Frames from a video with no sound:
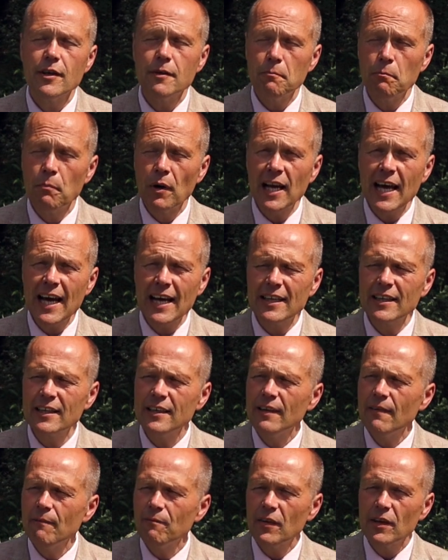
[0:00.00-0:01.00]
Black
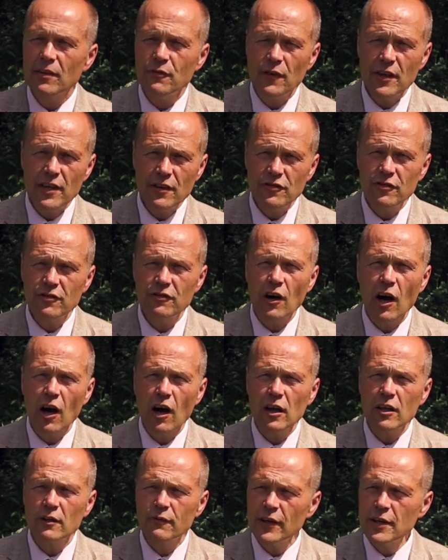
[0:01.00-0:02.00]
is very
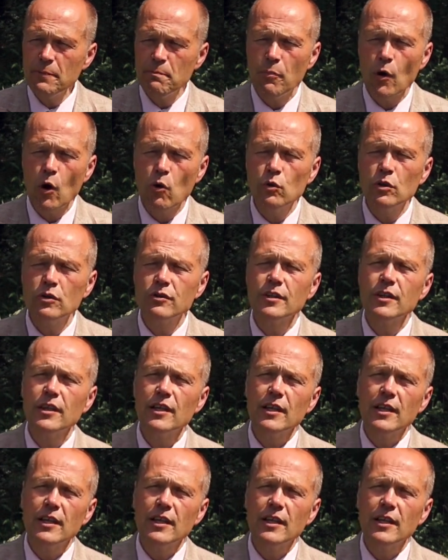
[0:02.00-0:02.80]
stark, very bold,